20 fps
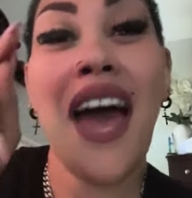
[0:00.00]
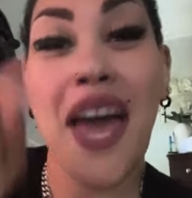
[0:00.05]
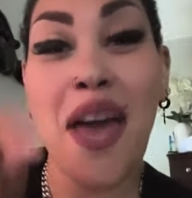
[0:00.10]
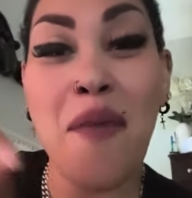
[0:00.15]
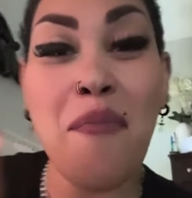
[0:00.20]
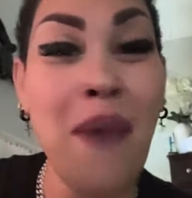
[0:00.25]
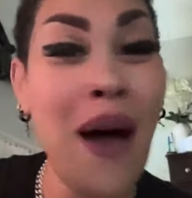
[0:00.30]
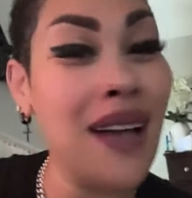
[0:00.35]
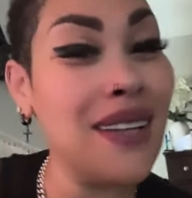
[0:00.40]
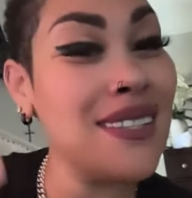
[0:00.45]

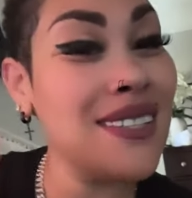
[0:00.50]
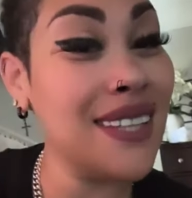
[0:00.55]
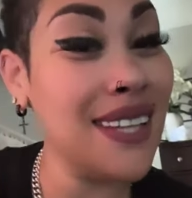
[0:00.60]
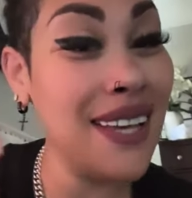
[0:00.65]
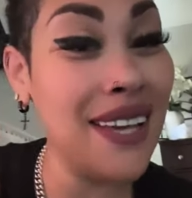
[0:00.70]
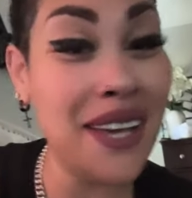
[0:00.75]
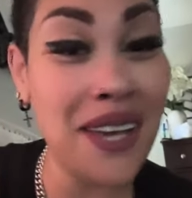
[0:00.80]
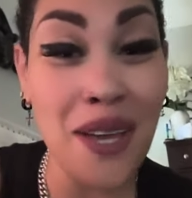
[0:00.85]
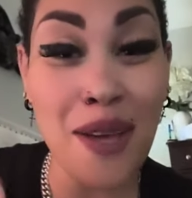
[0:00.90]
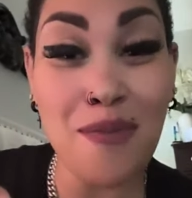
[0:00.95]
in my
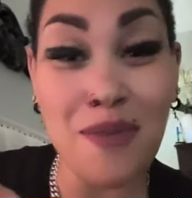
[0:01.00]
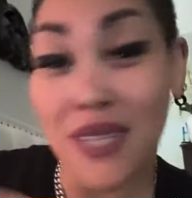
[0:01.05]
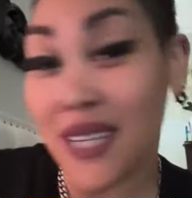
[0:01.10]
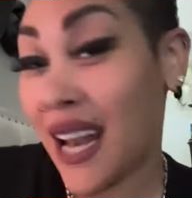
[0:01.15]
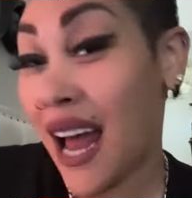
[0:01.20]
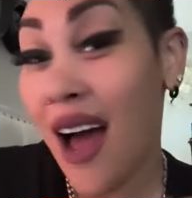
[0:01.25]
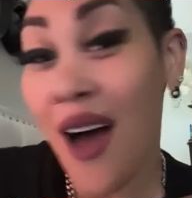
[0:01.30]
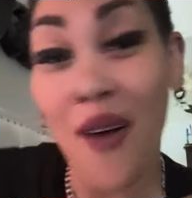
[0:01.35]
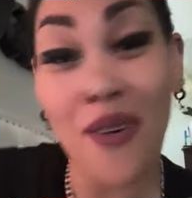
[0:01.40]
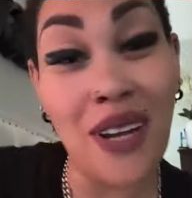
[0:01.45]
DMs.
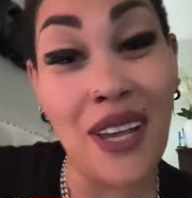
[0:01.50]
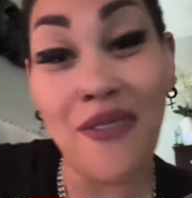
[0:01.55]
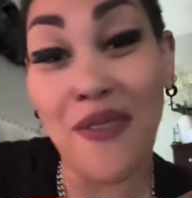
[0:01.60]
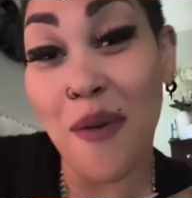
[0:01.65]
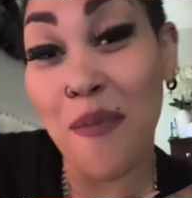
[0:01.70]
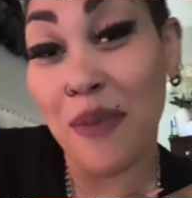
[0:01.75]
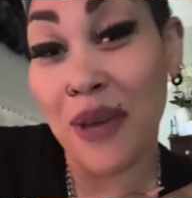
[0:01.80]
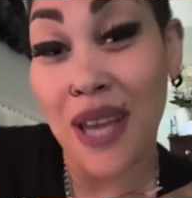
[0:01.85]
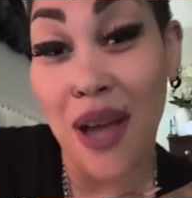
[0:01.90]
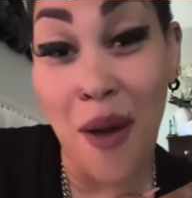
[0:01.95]
And I don't
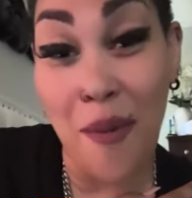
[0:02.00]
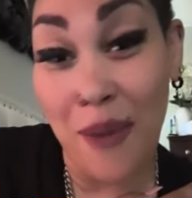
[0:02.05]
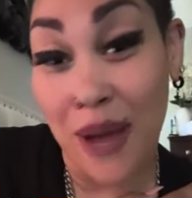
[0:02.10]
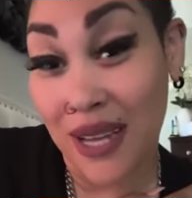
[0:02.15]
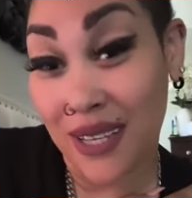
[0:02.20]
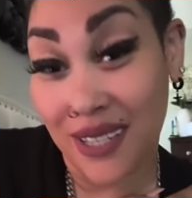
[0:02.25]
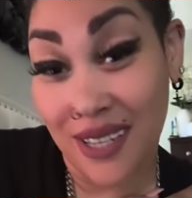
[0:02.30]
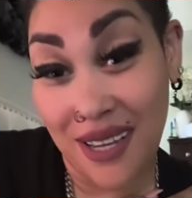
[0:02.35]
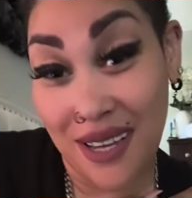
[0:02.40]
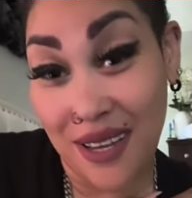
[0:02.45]
even be on
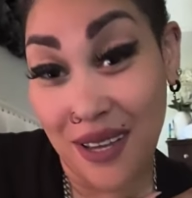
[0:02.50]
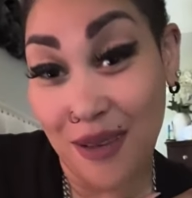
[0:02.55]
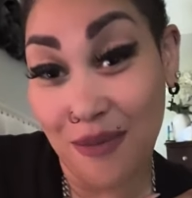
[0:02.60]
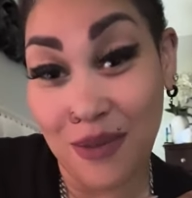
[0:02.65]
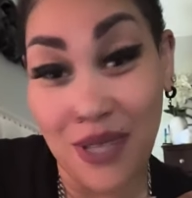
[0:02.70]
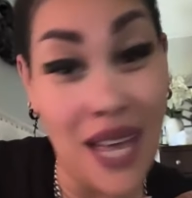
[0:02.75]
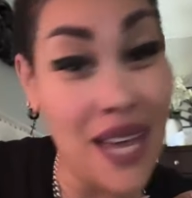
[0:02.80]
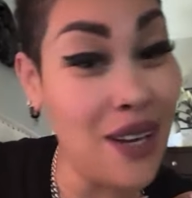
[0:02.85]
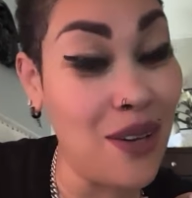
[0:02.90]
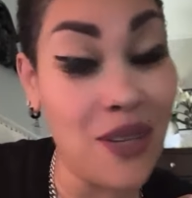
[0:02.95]
my
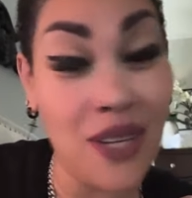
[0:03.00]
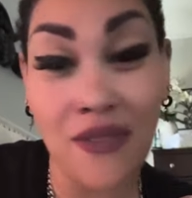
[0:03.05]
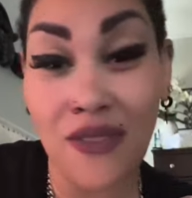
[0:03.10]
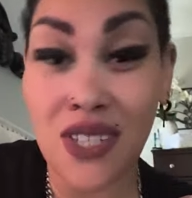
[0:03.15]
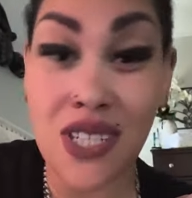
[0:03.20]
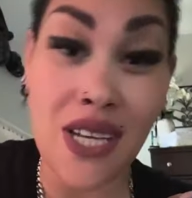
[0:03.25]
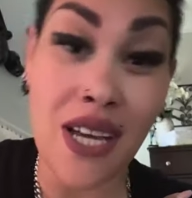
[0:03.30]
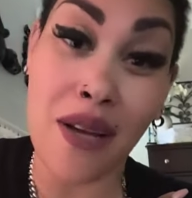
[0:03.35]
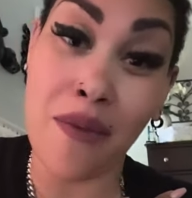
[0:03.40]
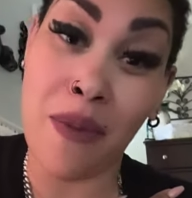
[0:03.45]
DMs. I don't
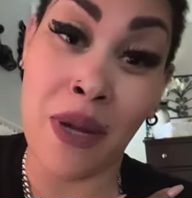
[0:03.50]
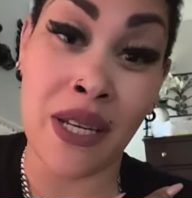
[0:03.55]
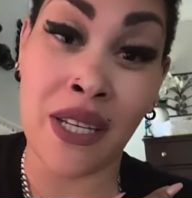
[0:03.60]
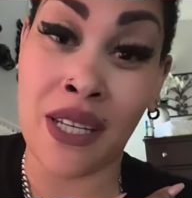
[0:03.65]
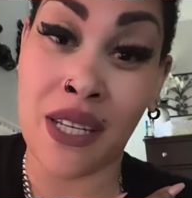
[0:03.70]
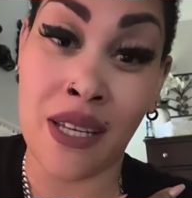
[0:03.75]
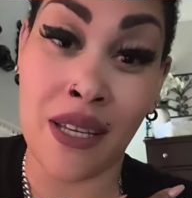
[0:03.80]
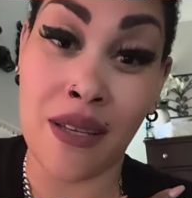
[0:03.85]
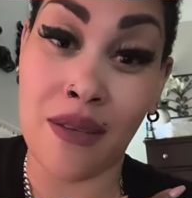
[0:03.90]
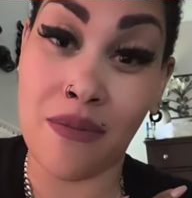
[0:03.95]
even check my
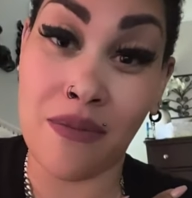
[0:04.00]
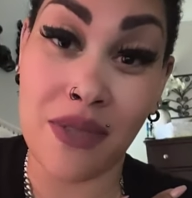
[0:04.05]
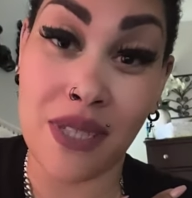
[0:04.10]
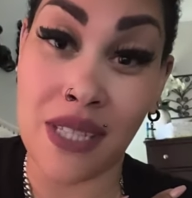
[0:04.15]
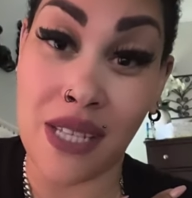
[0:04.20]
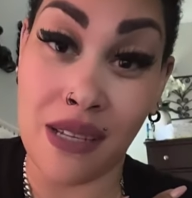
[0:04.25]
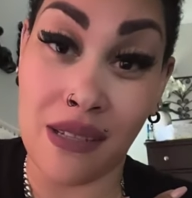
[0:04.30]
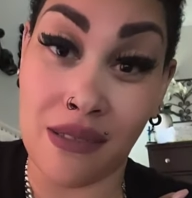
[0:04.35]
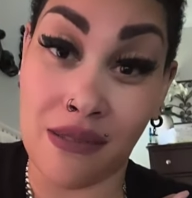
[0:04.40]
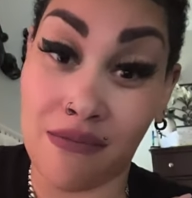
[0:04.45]
DMs.
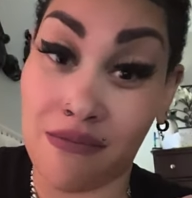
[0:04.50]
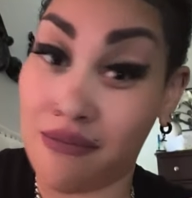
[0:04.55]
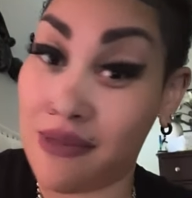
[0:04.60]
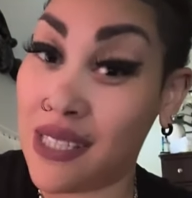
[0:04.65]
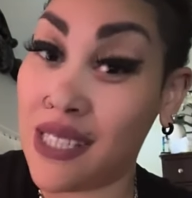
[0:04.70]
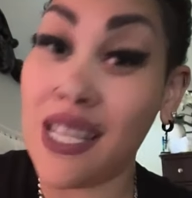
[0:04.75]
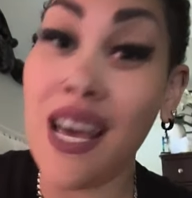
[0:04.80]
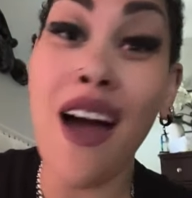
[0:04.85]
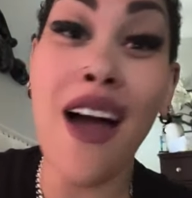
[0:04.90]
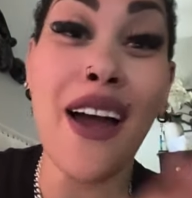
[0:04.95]
So
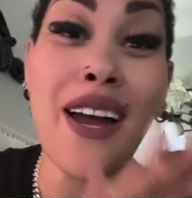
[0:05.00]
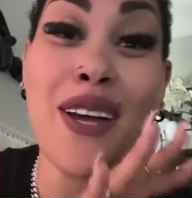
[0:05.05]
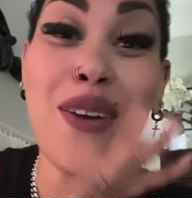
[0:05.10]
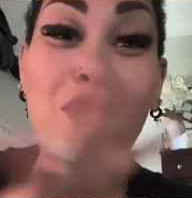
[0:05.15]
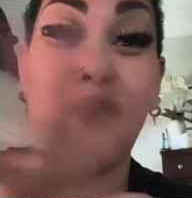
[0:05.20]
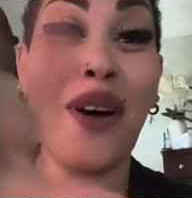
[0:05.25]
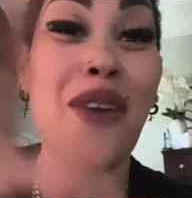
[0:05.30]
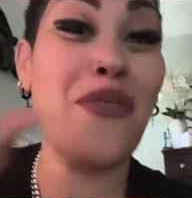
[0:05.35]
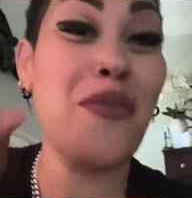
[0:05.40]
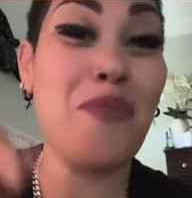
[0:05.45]
sorry,
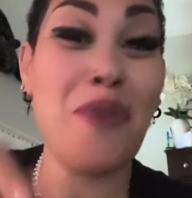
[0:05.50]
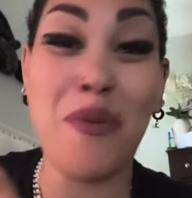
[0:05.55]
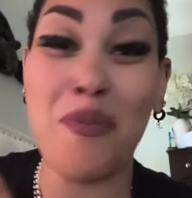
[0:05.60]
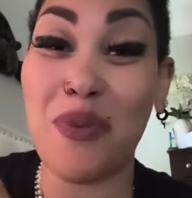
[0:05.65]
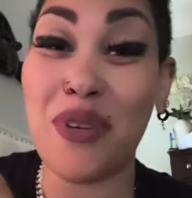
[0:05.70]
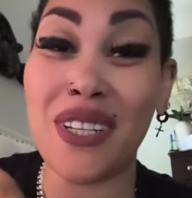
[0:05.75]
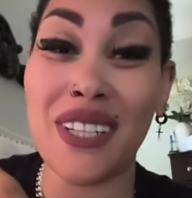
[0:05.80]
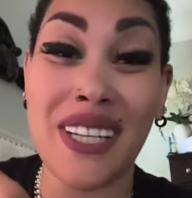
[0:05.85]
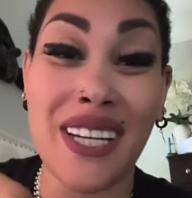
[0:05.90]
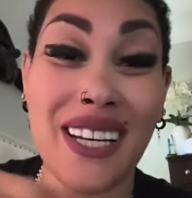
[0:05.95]
whoever be
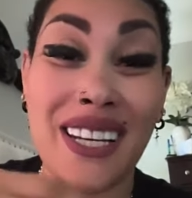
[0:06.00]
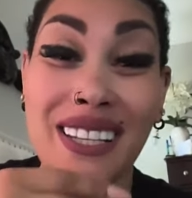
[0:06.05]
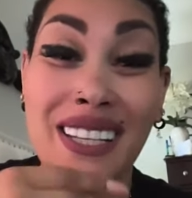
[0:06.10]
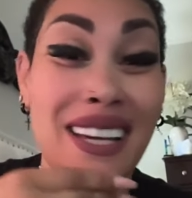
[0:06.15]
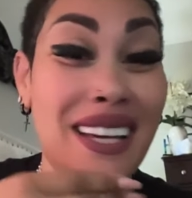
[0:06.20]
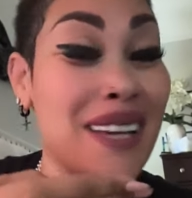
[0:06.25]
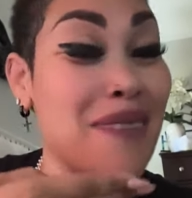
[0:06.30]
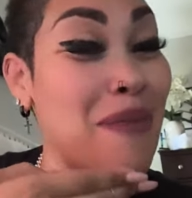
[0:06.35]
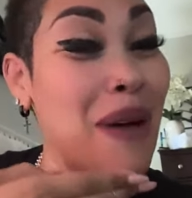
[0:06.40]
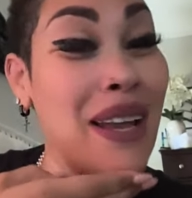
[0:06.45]
putting
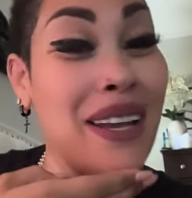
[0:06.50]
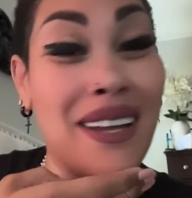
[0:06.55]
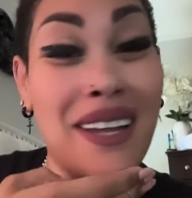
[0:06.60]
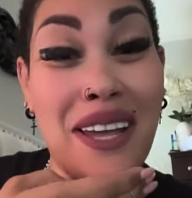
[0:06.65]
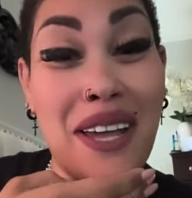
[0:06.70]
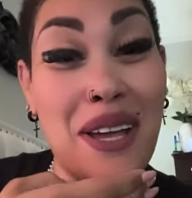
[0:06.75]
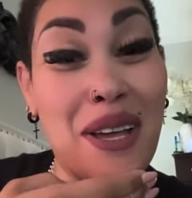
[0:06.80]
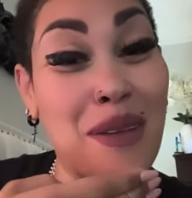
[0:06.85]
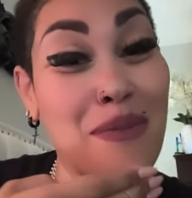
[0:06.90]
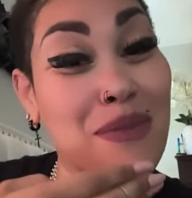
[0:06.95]
anything in my
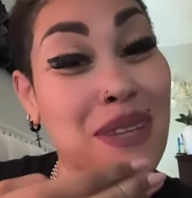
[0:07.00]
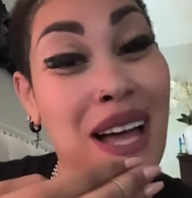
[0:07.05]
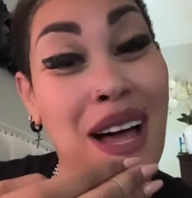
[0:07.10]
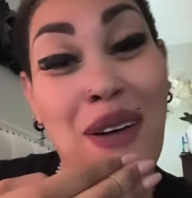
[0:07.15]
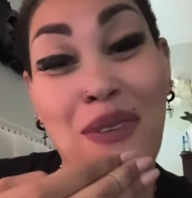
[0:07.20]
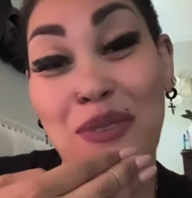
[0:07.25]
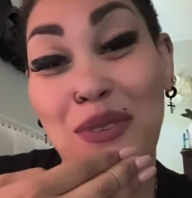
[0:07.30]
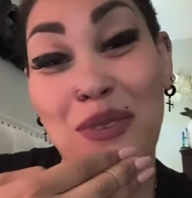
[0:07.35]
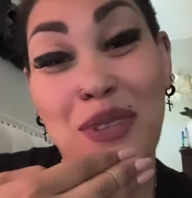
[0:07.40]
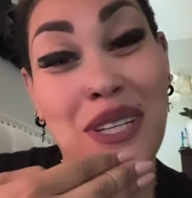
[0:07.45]
DMs. I
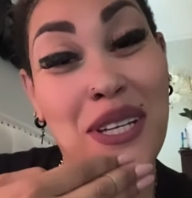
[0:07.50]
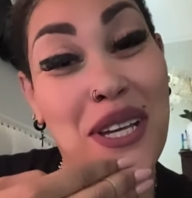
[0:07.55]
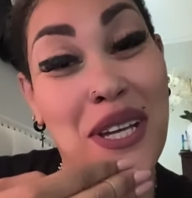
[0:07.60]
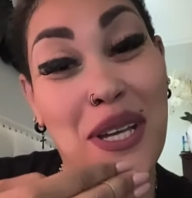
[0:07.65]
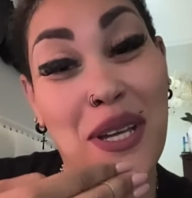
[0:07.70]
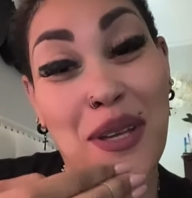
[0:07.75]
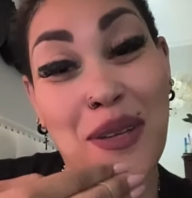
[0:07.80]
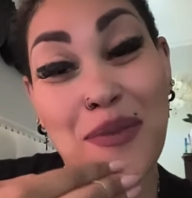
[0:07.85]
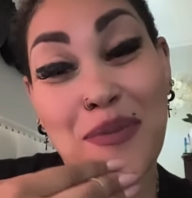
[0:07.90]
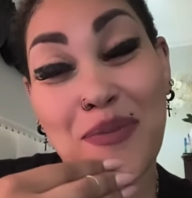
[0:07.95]
don't do
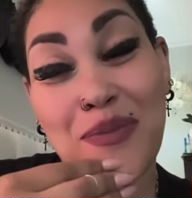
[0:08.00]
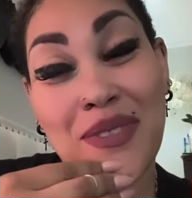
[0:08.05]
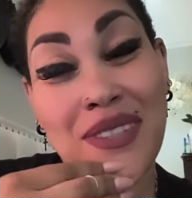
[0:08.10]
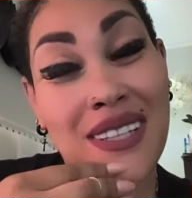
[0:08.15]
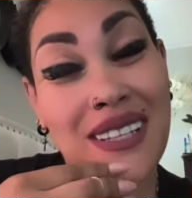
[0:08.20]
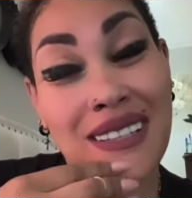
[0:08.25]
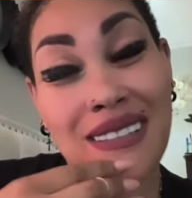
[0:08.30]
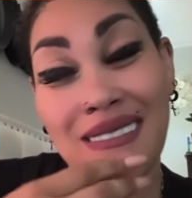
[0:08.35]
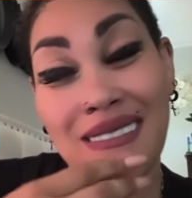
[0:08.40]
DMs.